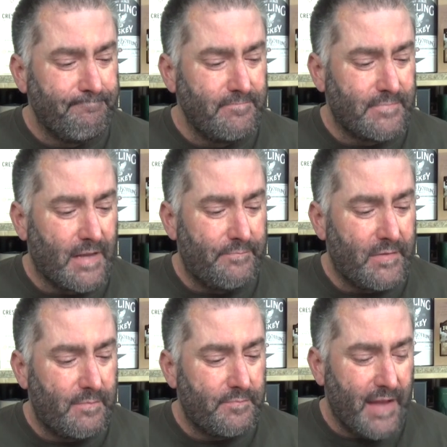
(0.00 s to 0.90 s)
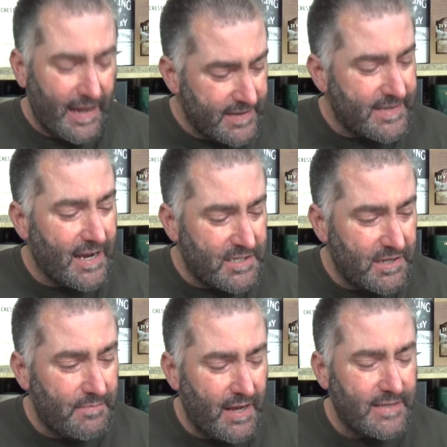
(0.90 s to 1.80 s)
Mmm, that is
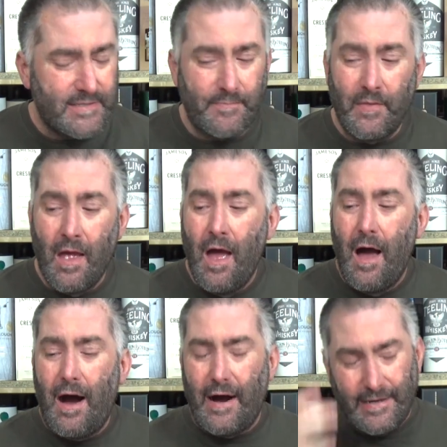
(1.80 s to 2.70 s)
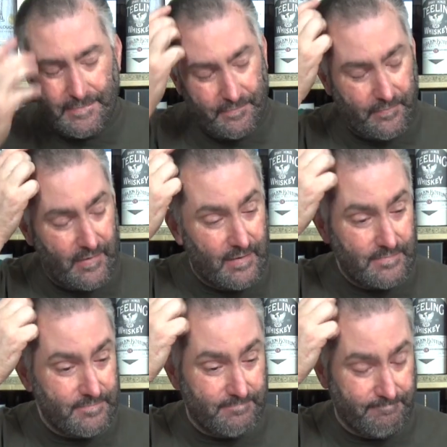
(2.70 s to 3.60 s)
actually nice. Um,
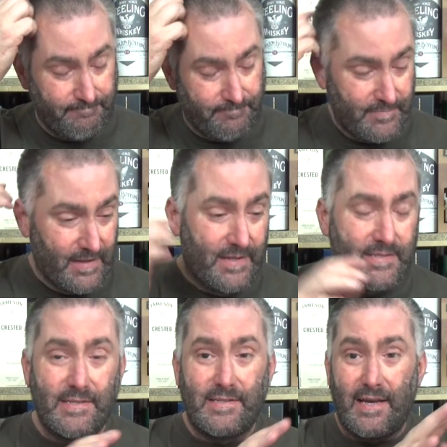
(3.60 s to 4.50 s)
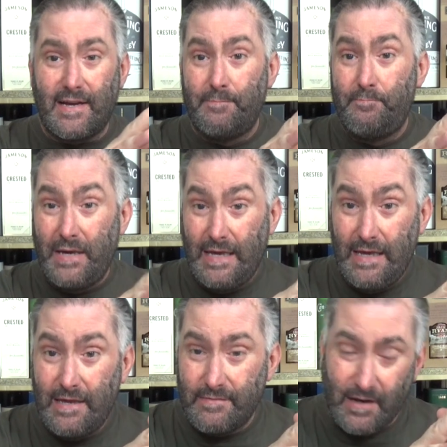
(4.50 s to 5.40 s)
this is like a
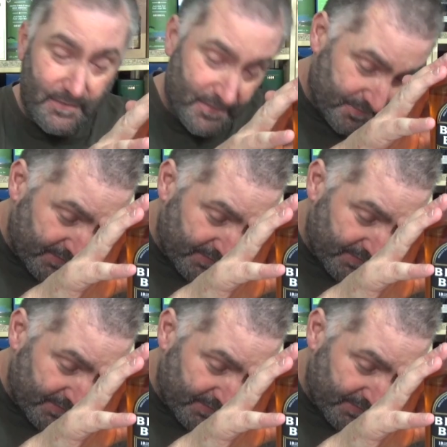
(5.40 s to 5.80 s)
B. Not